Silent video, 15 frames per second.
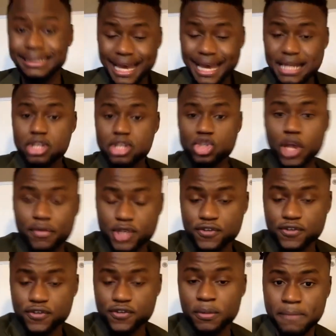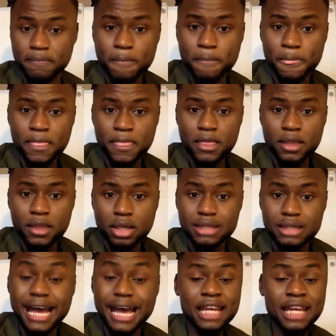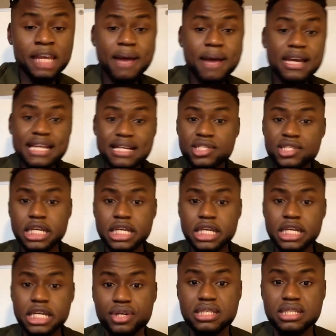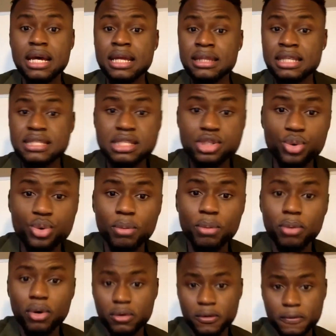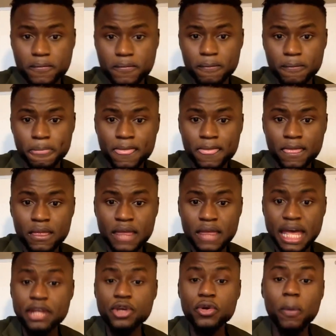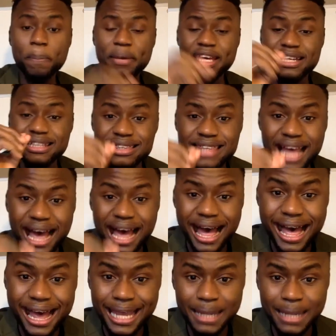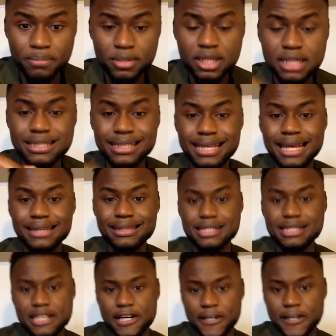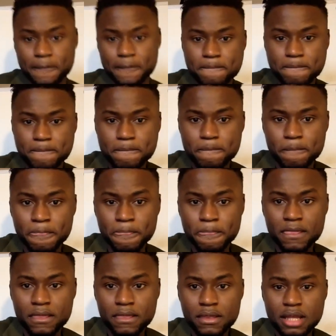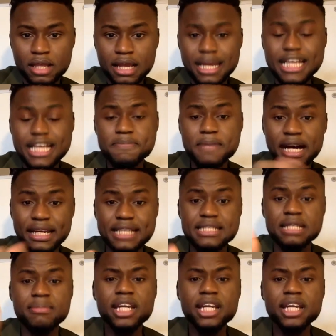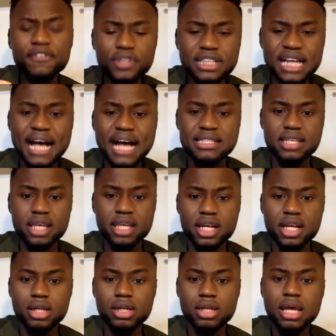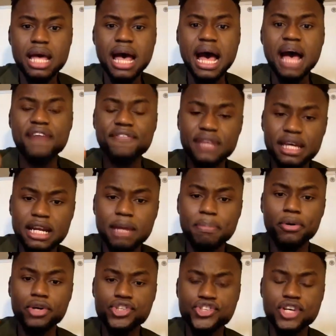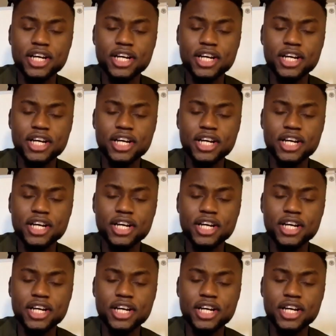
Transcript: Get the service from him. Now, anybody that's serious, this is doable. And you don't pay a dime to get this done. Let's be honest. So many of you guys here have not approached your